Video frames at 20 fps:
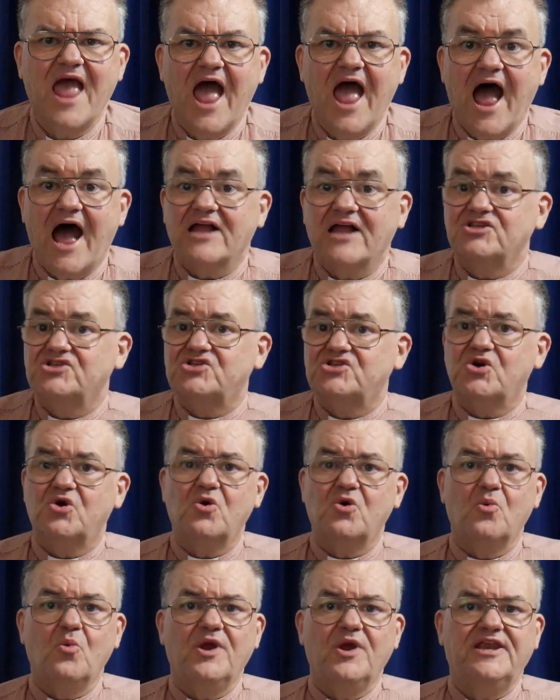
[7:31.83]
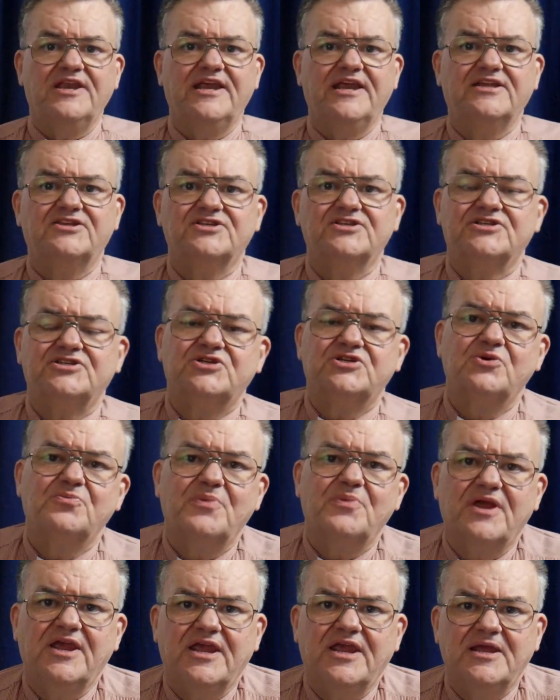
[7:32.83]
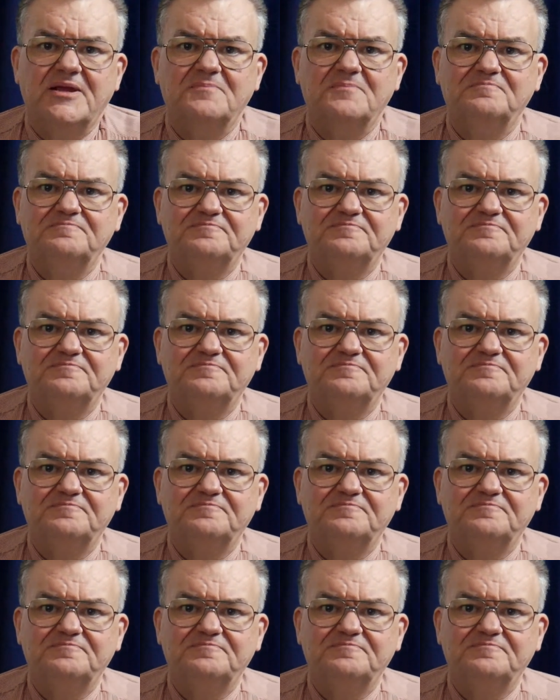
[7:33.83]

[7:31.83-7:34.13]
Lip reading: And so we need to be